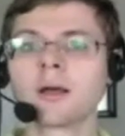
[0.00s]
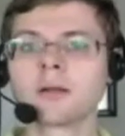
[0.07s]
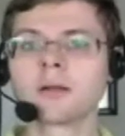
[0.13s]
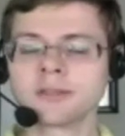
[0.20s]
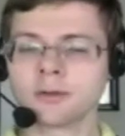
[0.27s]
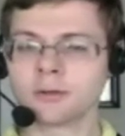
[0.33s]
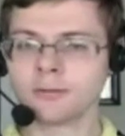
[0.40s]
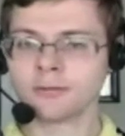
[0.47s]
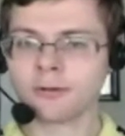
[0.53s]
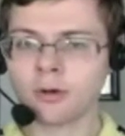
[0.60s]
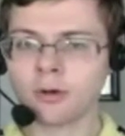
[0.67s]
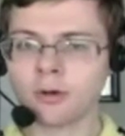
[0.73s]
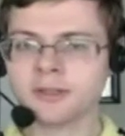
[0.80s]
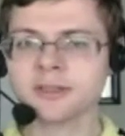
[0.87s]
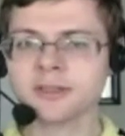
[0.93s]
So
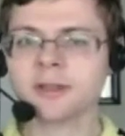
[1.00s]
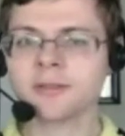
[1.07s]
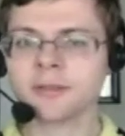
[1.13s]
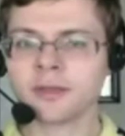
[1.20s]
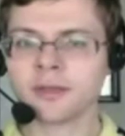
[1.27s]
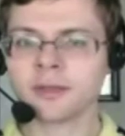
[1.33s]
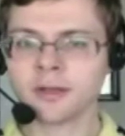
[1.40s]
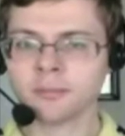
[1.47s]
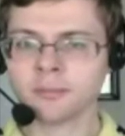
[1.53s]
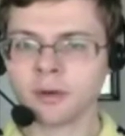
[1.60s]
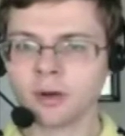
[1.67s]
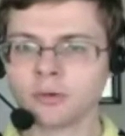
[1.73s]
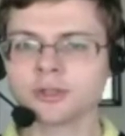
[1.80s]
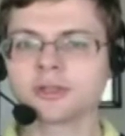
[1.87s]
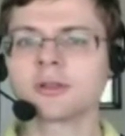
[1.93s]
focusing on the
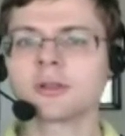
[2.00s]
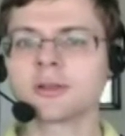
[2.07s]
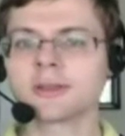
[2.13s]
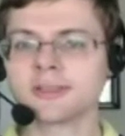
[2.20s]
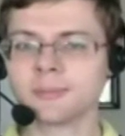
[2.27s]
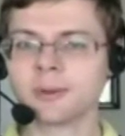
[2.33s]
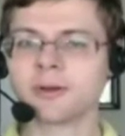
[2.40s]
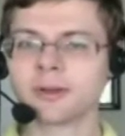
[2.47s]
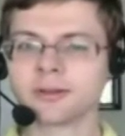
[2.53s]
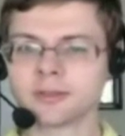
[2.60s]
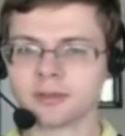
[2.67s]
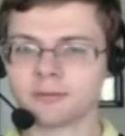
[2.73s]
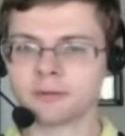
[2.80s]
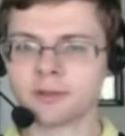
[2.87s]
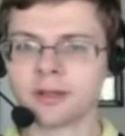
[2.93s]
emotional
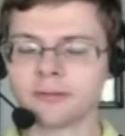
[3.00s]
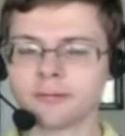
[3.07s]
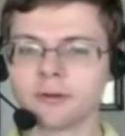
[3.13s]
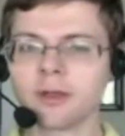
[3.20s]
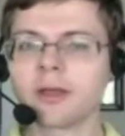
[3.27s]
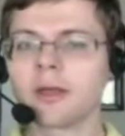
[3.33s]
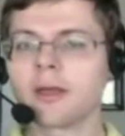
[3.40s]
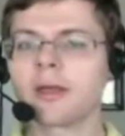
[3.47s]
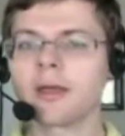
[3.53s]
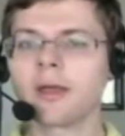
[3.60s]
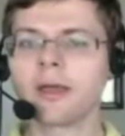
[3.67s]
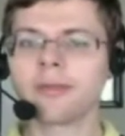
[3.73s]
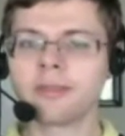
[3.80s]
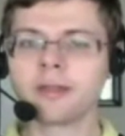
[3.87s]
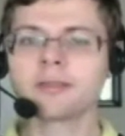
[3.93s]
experience of love,
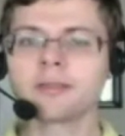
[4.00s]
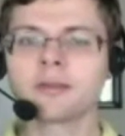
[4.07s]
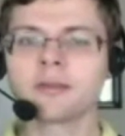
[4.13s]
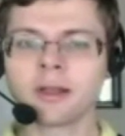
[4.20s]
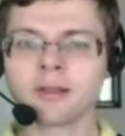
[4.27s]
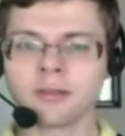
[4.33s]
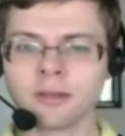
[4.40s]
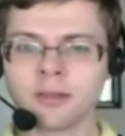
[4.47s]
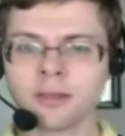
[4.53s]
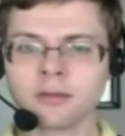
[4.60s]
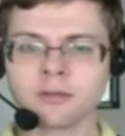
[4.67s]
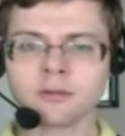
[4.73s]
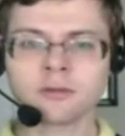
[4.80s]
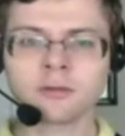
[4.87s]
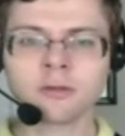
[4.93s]
and then directing
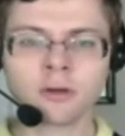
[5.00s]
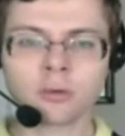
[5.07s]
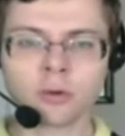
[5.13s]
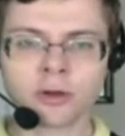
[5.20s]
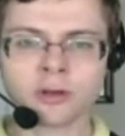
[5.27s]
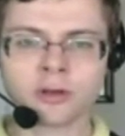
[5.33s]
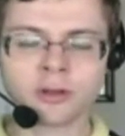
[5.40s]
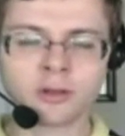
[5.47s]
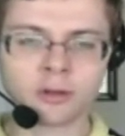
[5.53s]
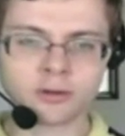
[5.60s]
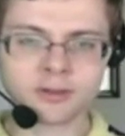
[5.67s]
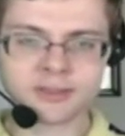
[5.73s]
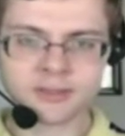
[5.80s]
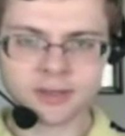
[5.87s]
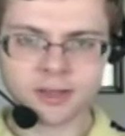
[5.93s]
it toward
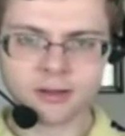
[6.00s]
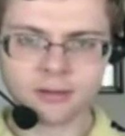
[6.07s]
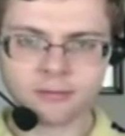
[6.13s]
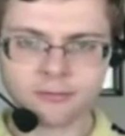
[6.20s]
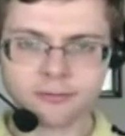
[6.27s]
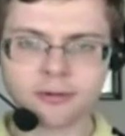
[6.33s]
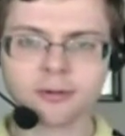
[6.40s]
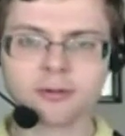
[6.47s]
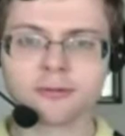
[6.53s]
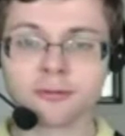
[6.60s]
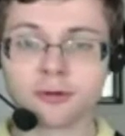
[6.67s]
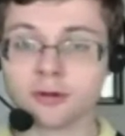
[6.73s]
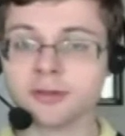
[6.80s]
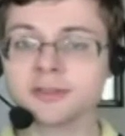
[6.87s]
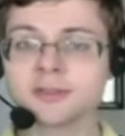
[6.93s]
yourself
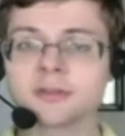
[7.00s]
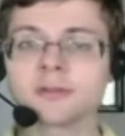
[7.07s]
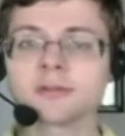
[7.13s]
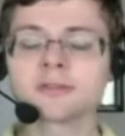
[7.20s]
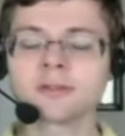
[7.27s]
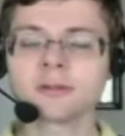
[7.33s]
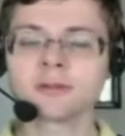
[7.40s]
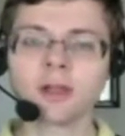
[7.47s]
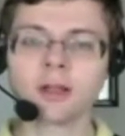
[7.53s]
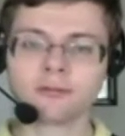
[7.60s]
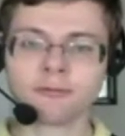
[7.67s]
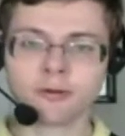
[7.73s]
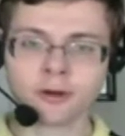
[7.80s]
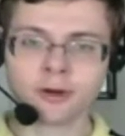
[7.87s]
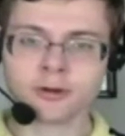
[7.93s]
first, so
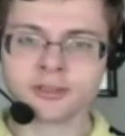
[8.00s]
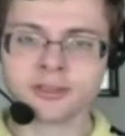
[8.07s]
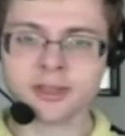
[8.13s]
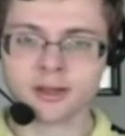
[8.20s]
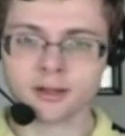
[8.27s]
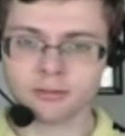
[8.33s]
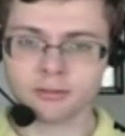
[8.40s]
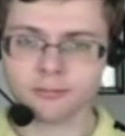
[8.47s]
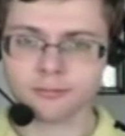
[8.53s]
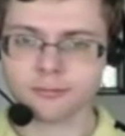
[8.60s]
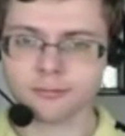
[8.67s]
love for yourself,